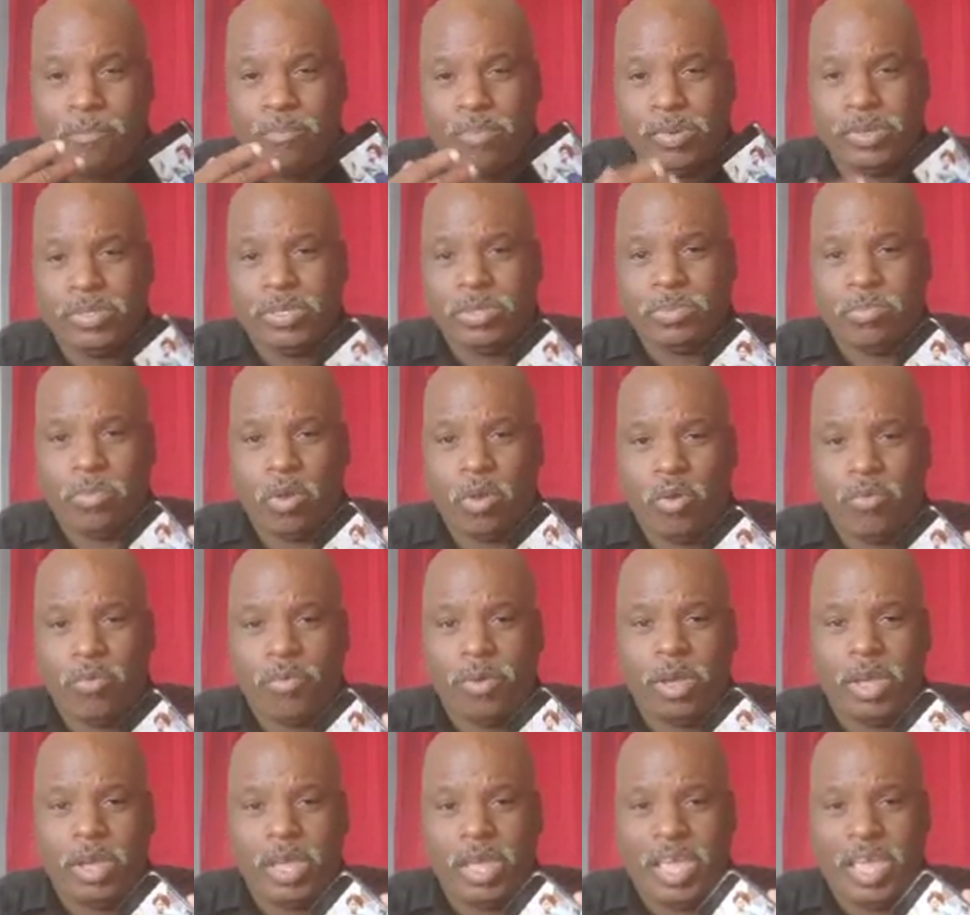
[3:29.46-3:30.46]
at Boost
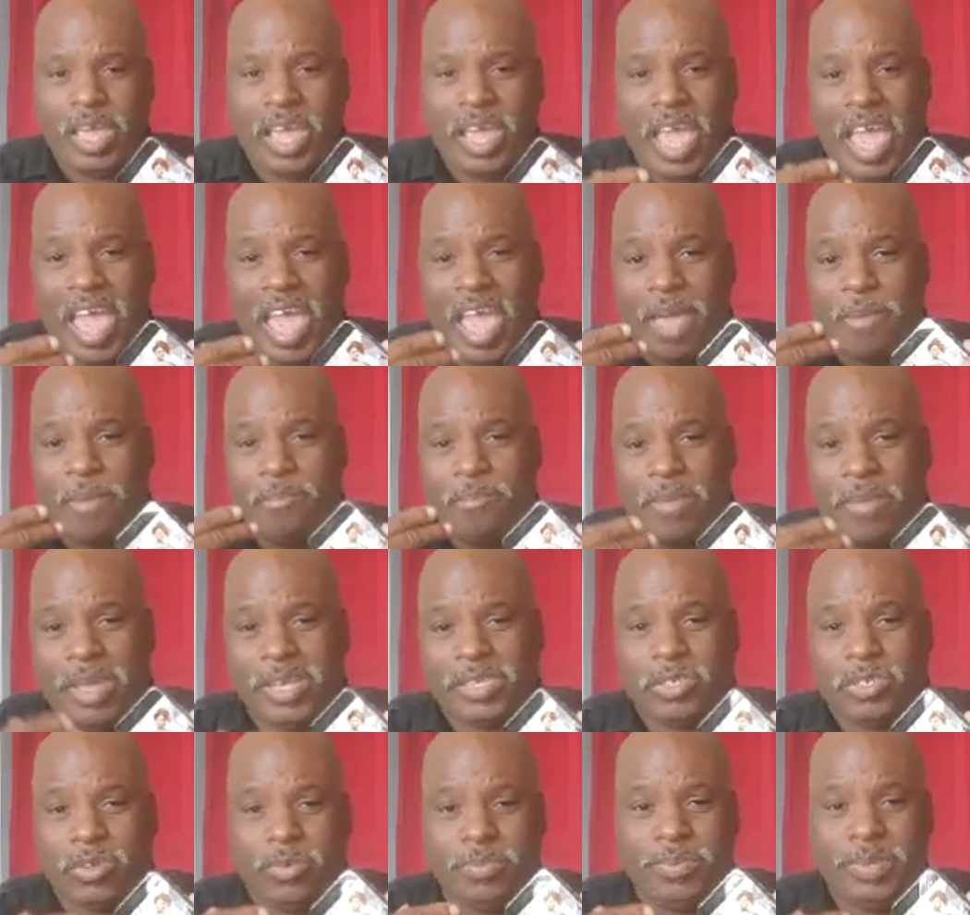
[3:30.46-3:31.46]
Mobile and at
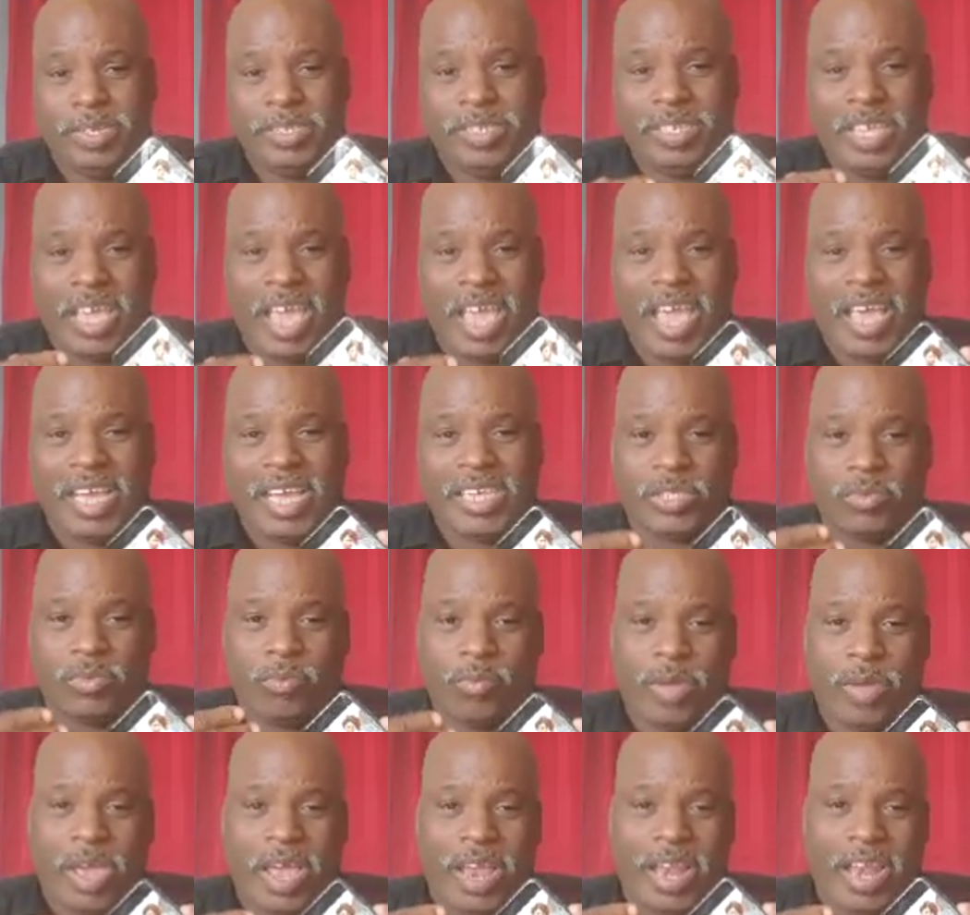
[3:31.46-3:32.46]
Metro
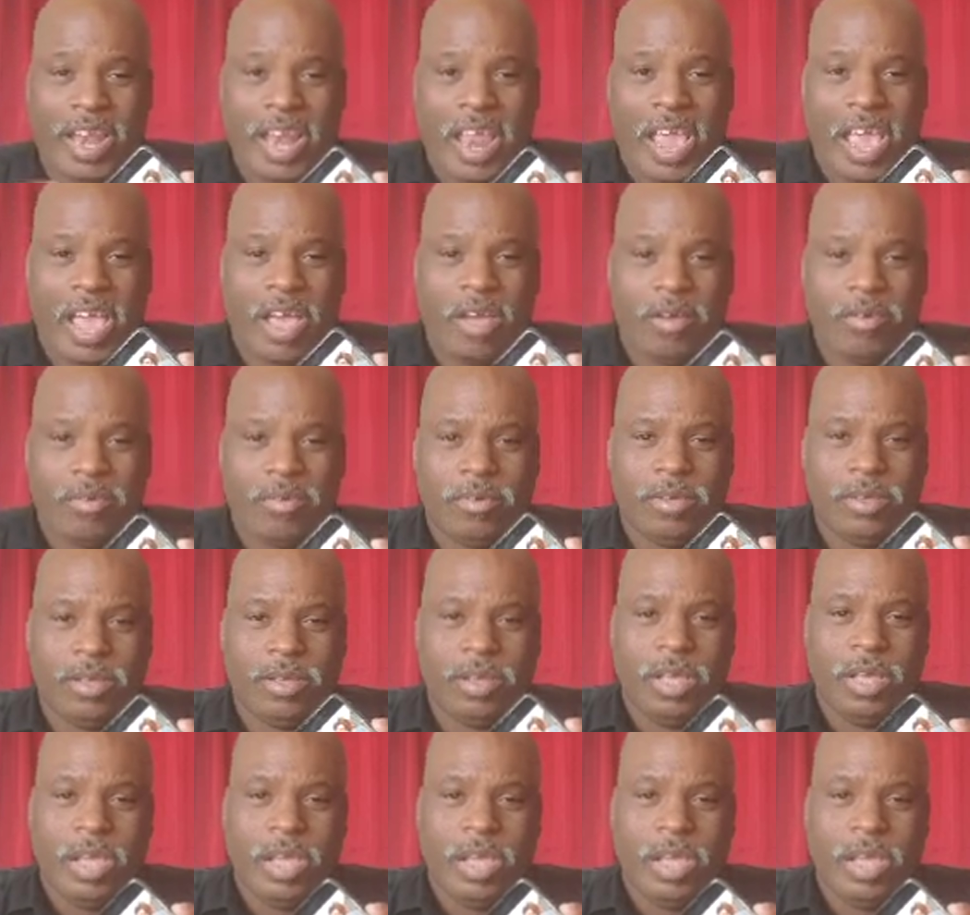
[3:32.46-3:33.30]
PCS right now,